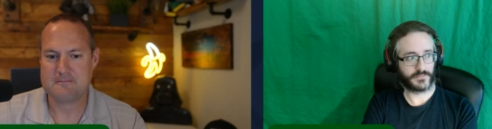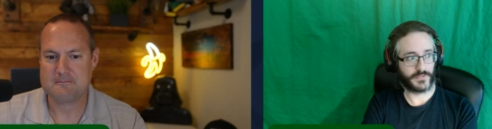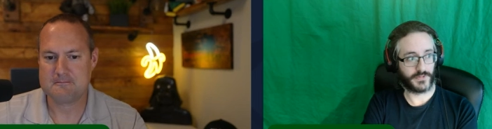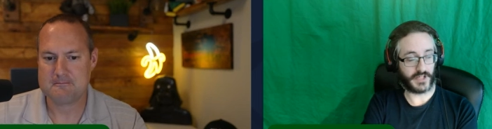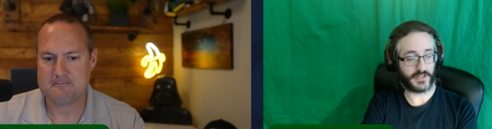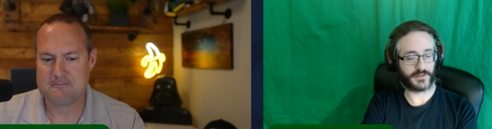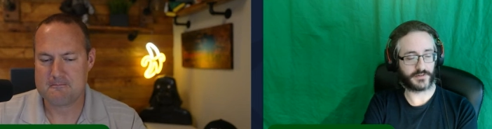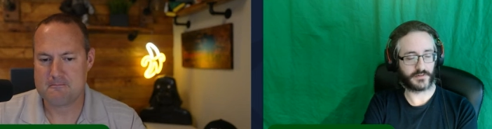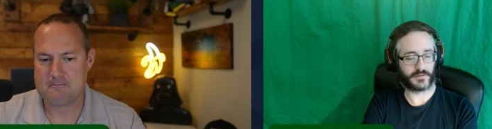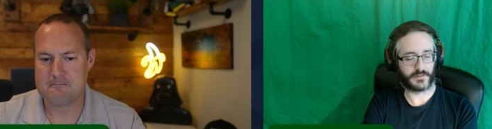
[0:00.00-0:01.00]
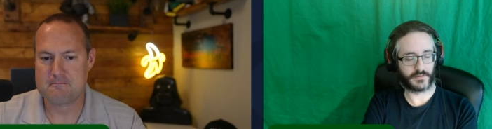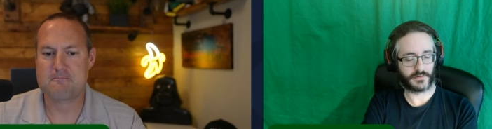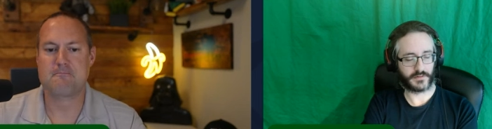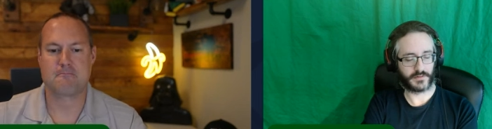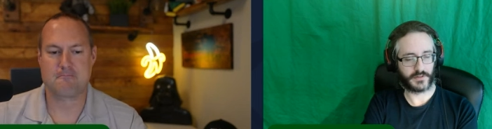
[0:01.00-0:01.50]
Speaker 1: Yes.
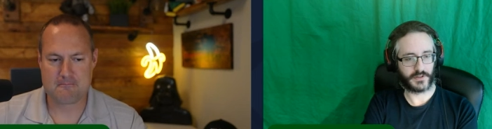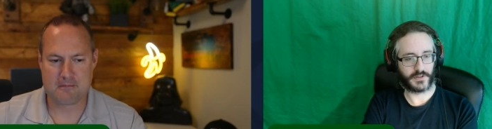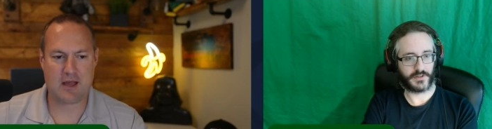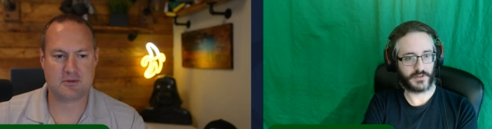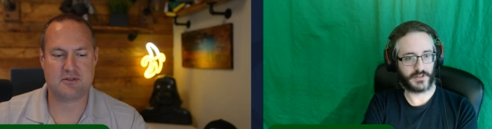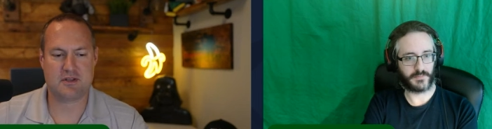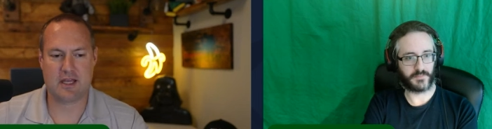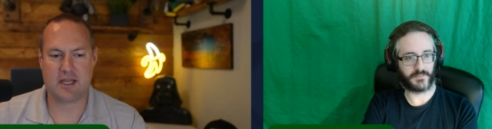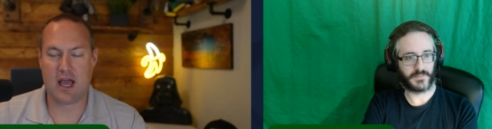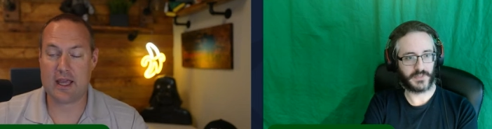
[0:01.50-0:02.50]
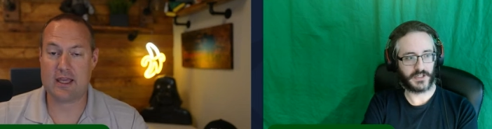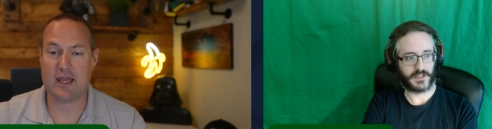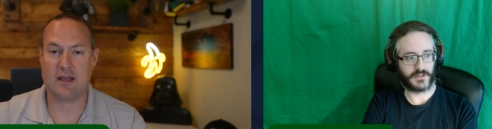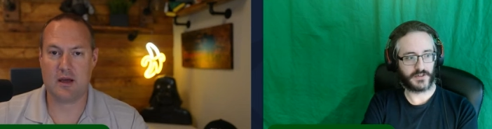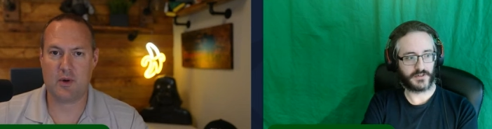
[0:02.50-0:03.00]
Outstanding! I
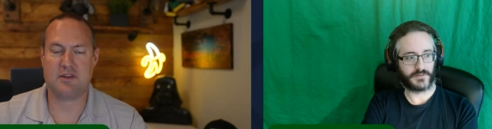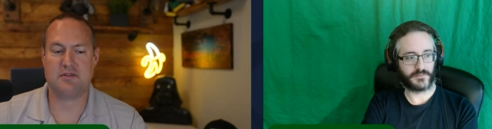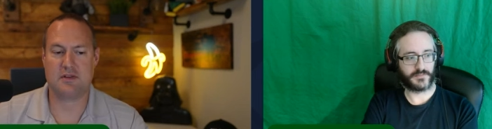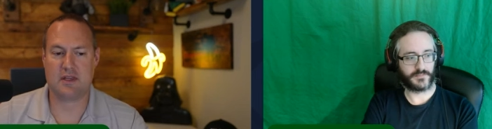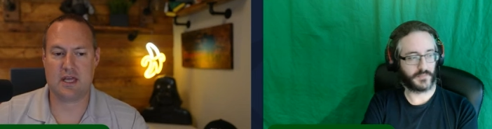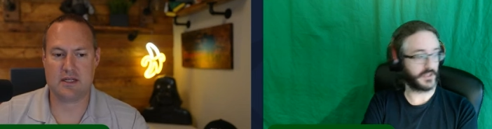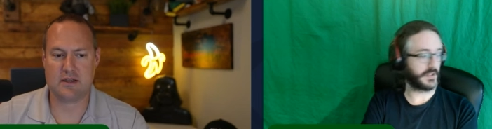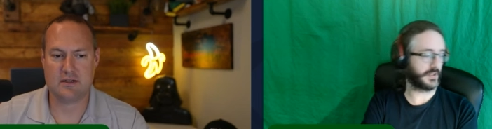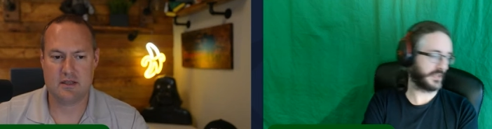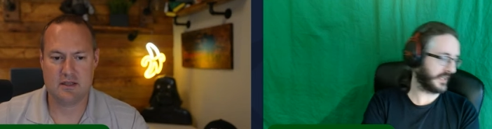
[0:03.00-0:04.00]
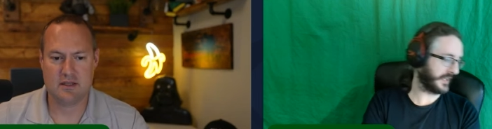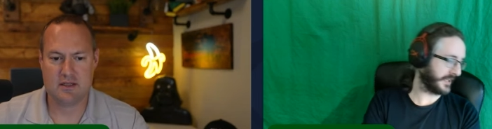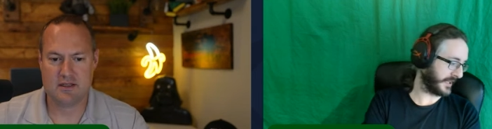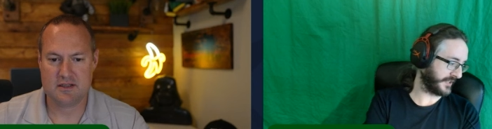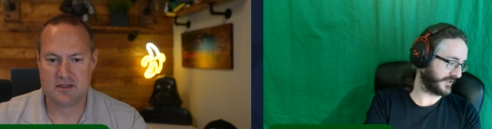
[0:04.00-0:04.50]
cannot wait to see that.
Speaker 2: But
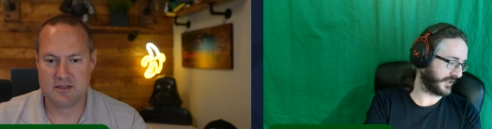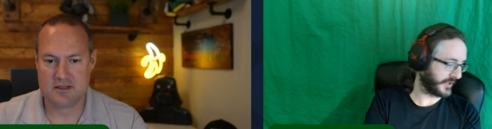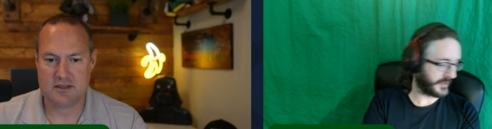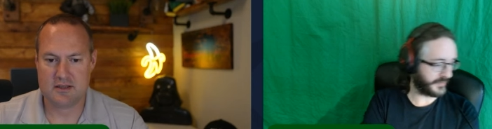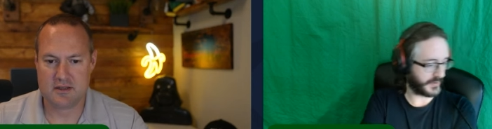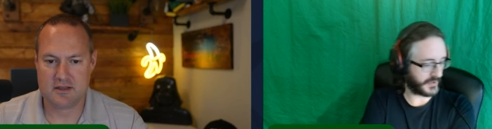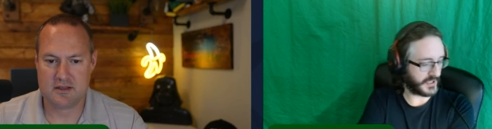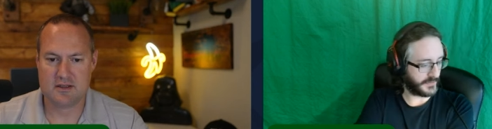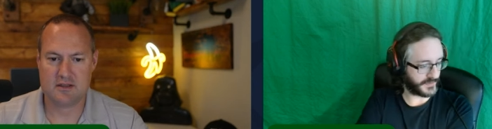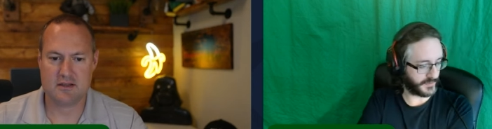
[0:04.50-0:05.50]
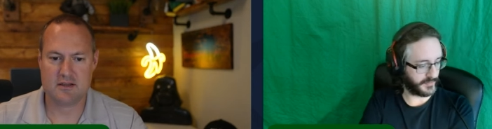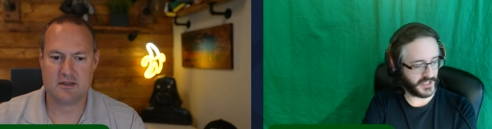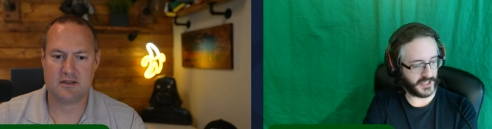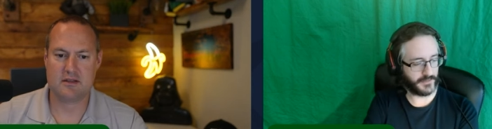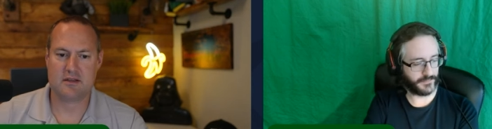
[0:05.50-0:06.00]
uh, I don't know if it'll come from
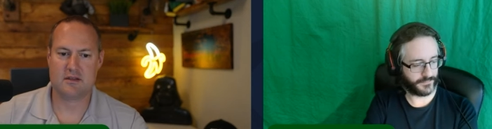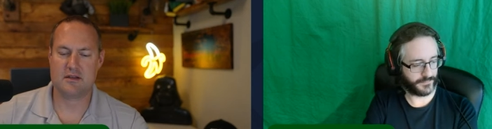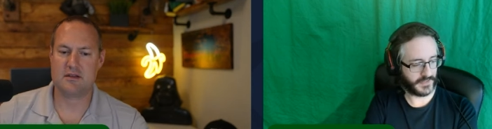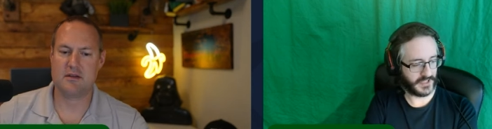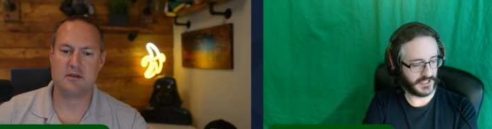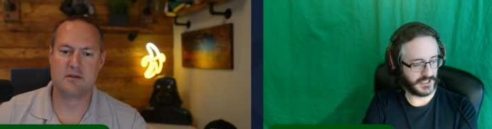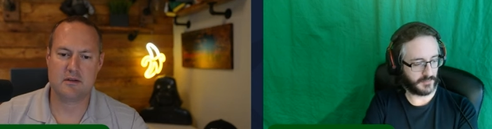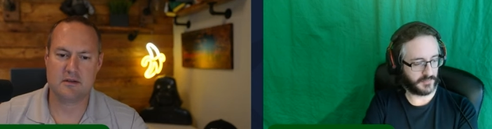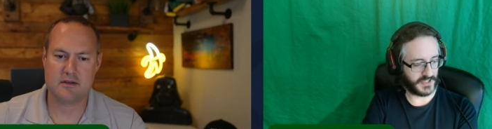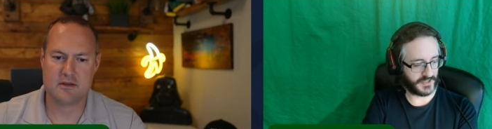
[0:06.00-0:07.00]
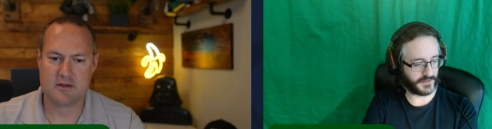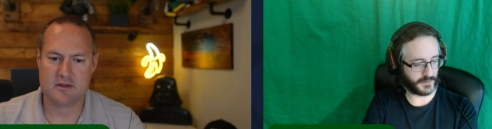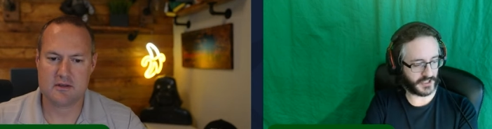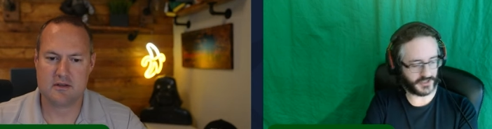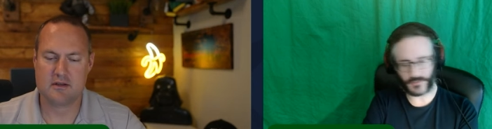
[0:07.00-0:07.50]
me but
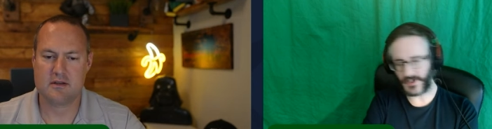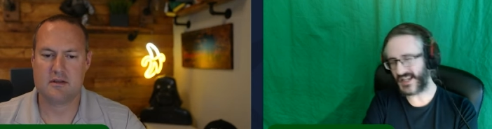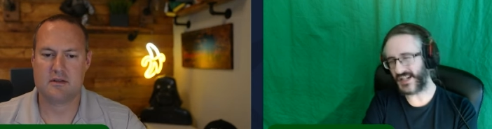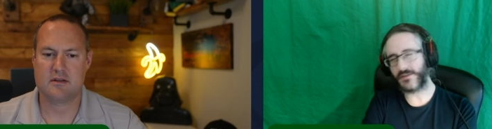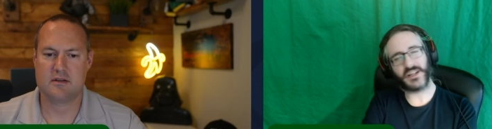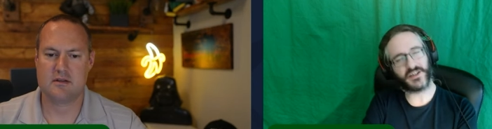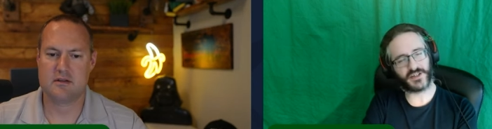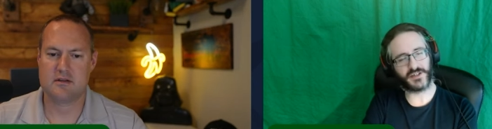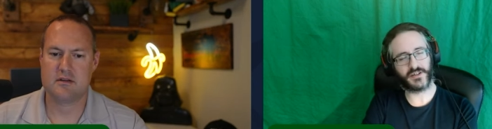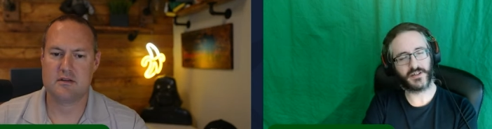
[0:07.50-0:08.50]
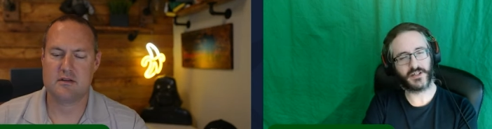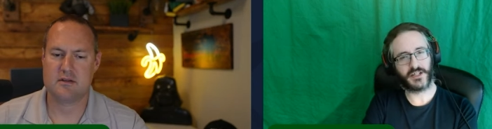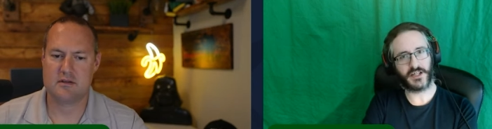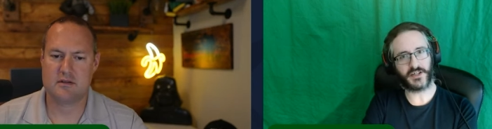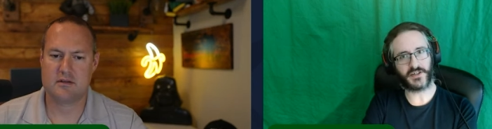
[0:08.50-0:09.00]
because the way I reason
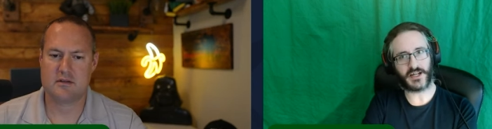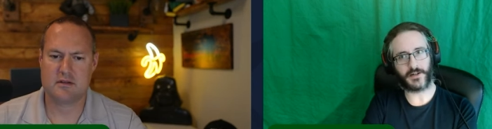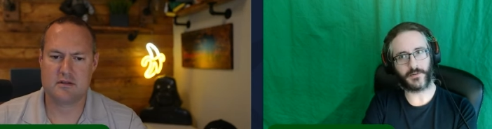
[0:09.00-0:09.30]
is that